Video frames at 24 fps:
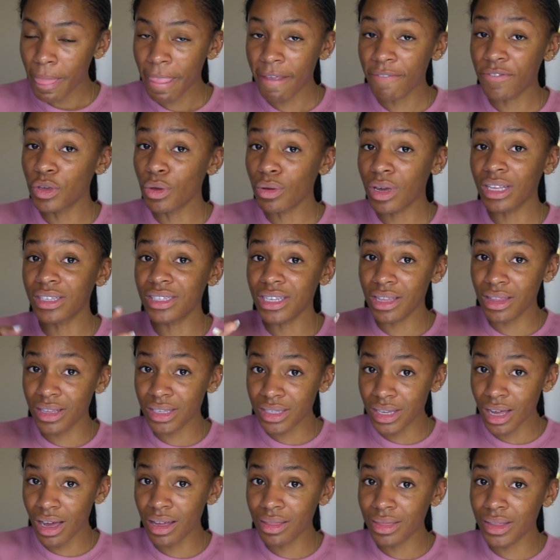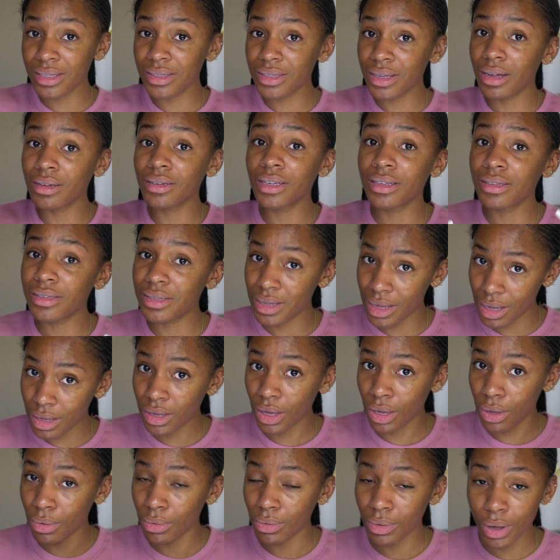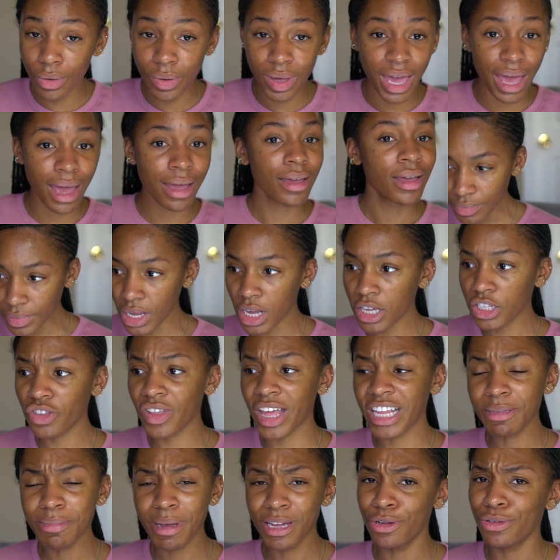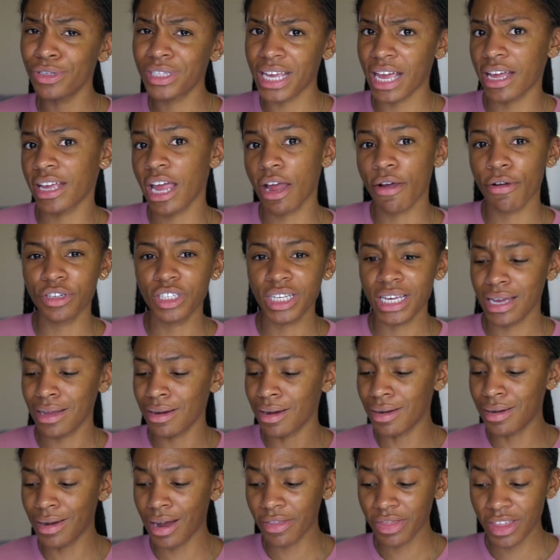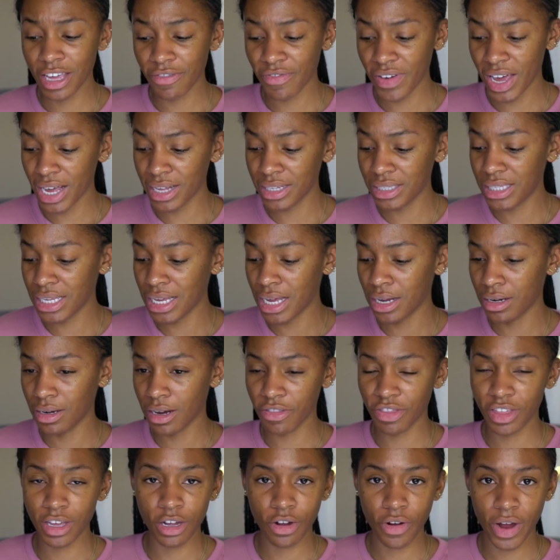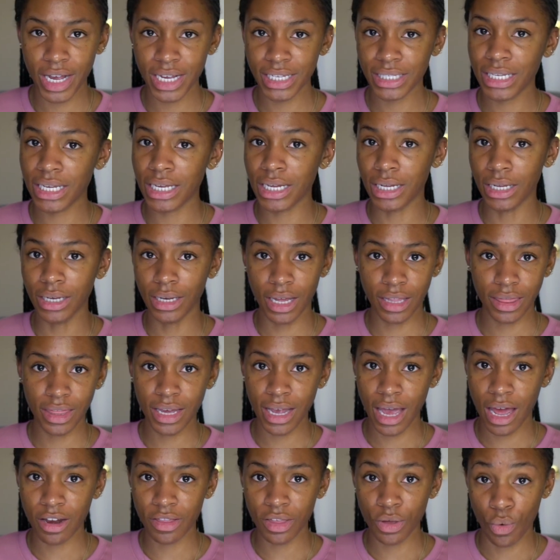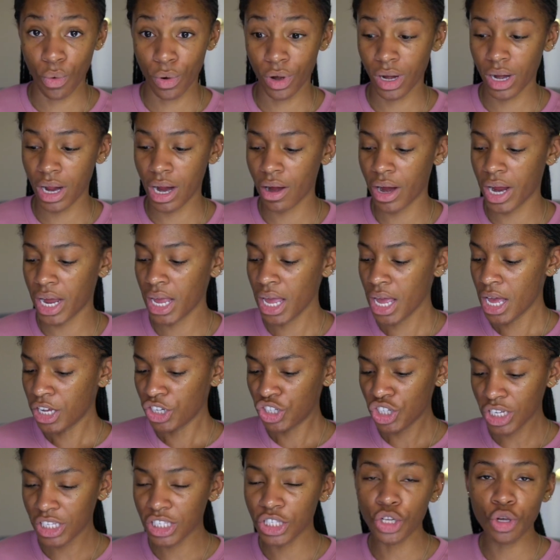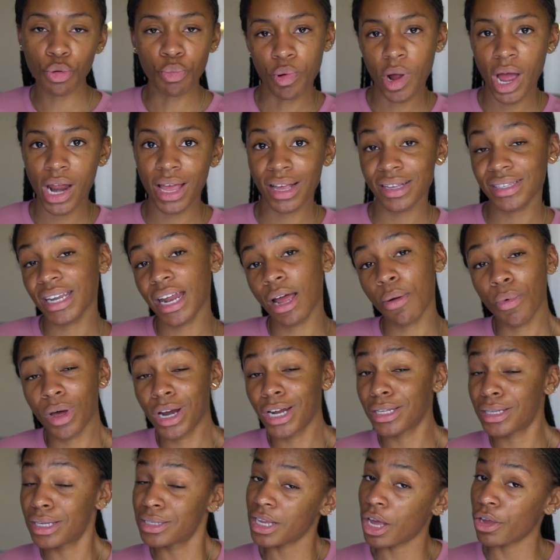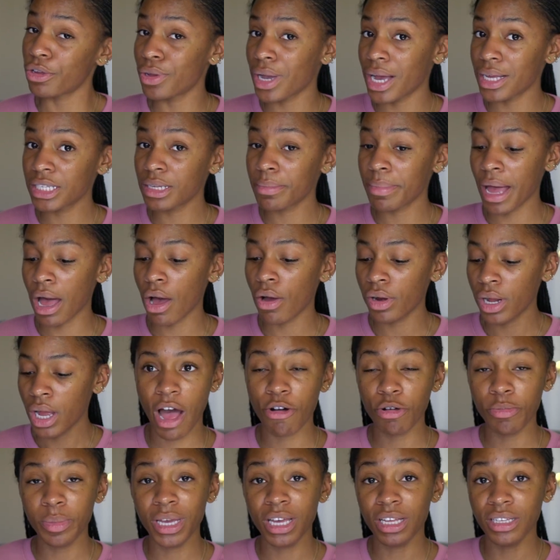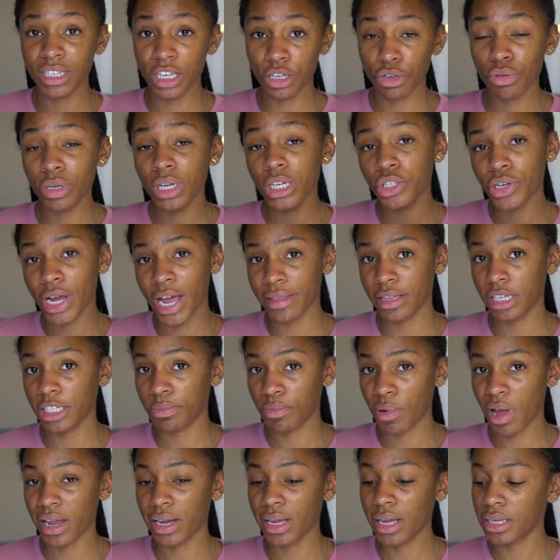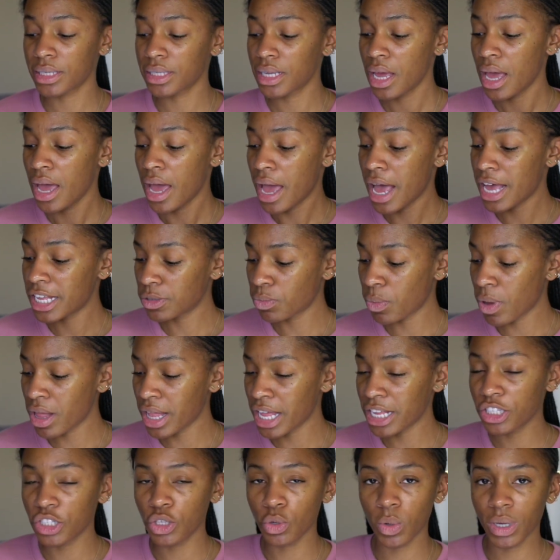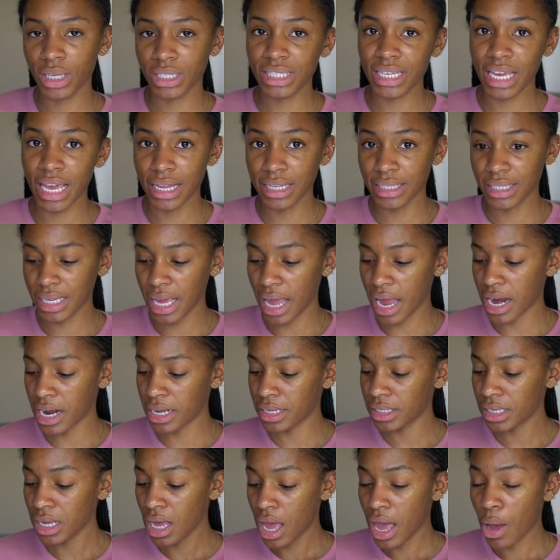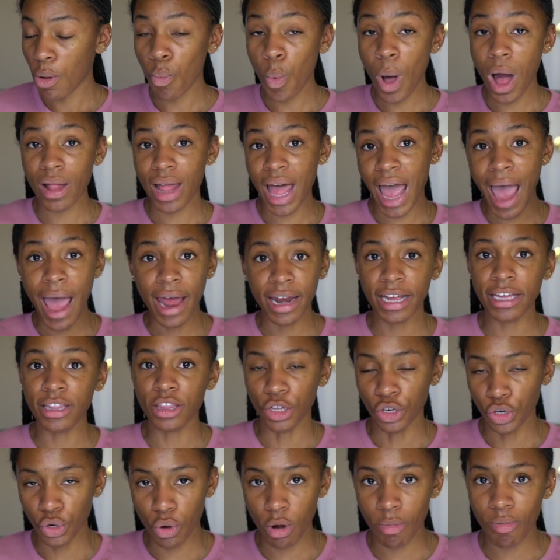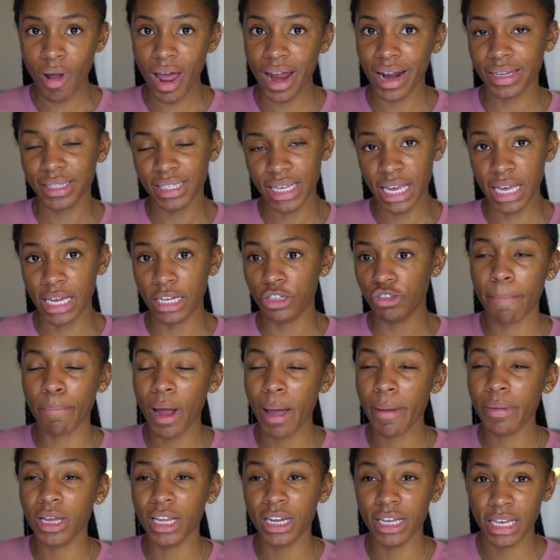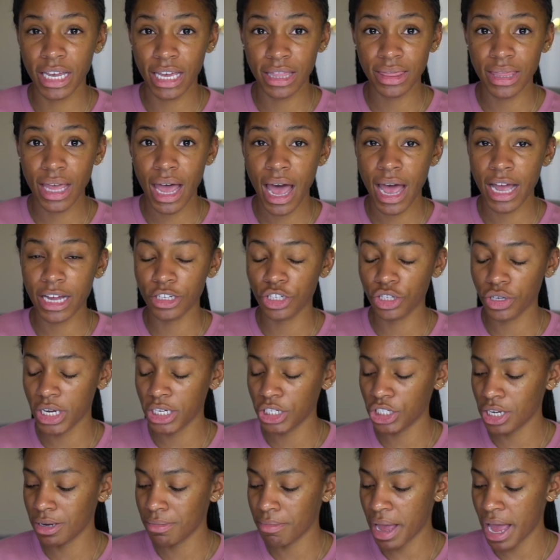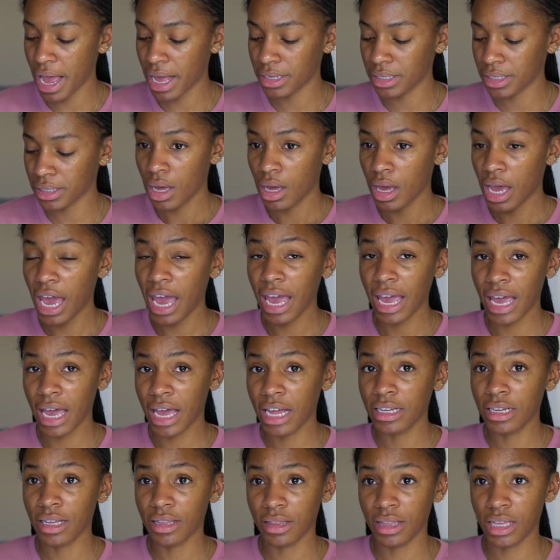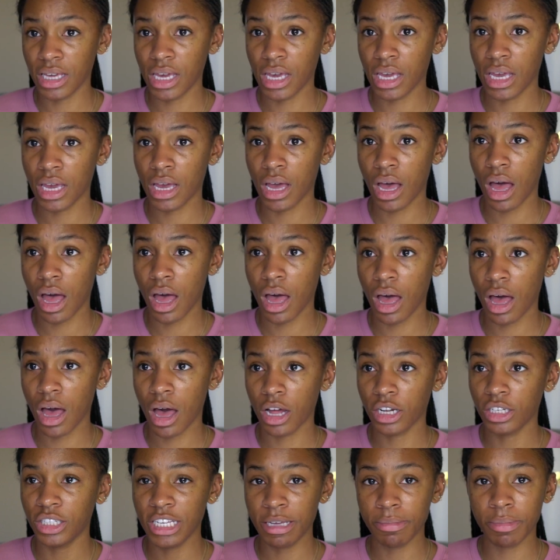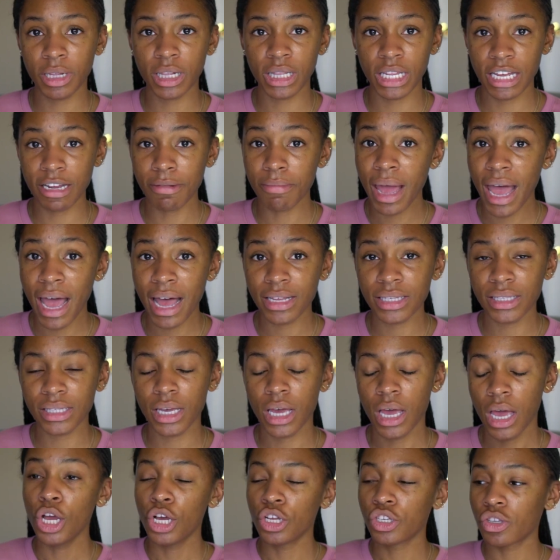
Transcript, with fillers: If you can see the sun, the sun can see you, okay? So that's my new skincare routine. Nothing fancy, nothing crazy, and nothing out of the ordinary. Just new products that I wanted to tell you guys about. I will be continuing to try these products as well as doing skin scans while adding the newer products in. I'm probably gonna get the hydration mask and the uh, deep clean mask.